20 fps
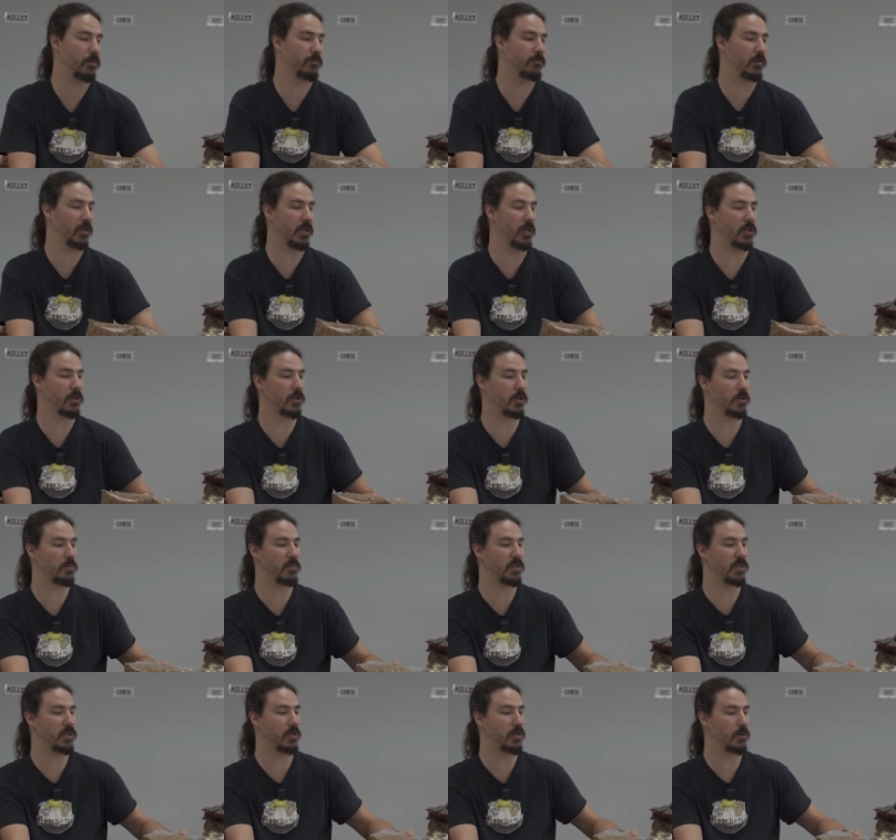really good
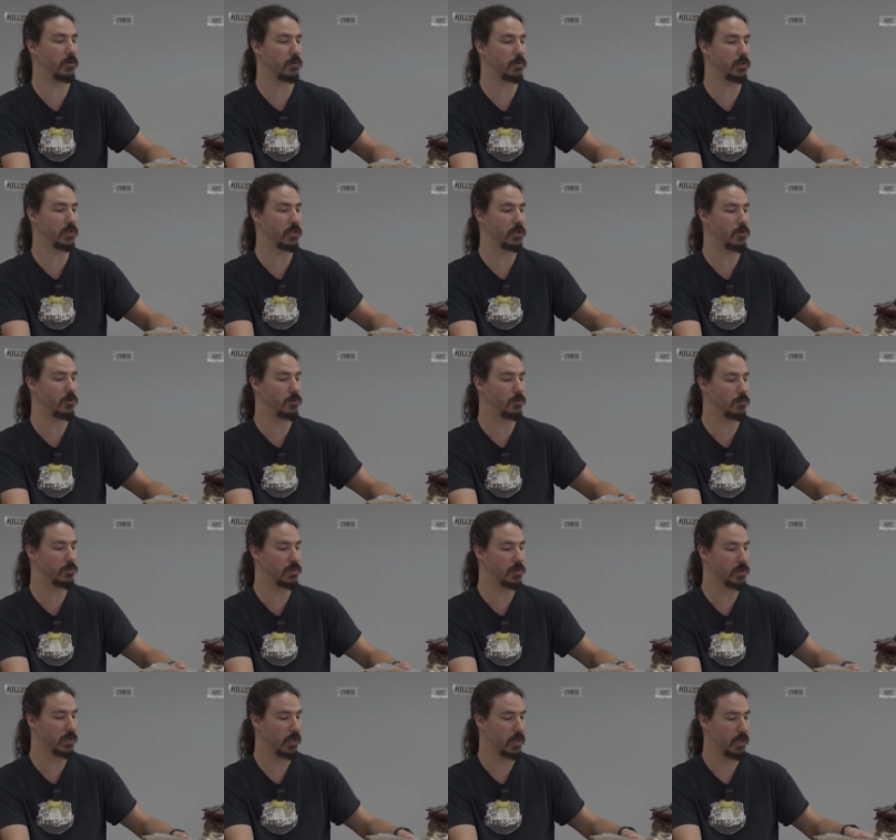material to
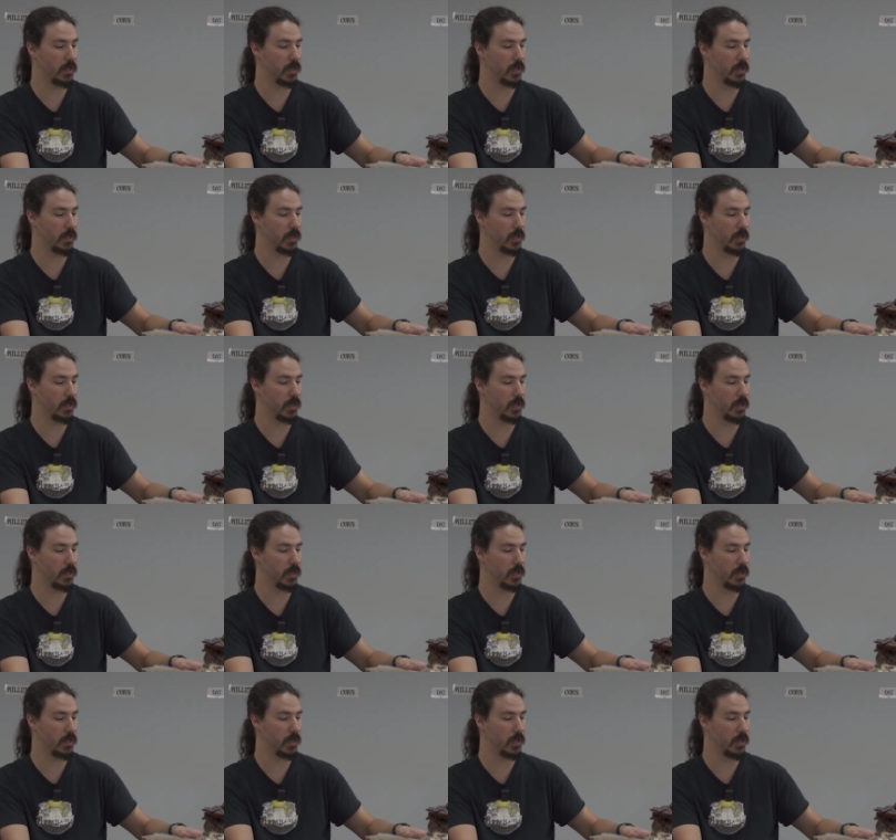use.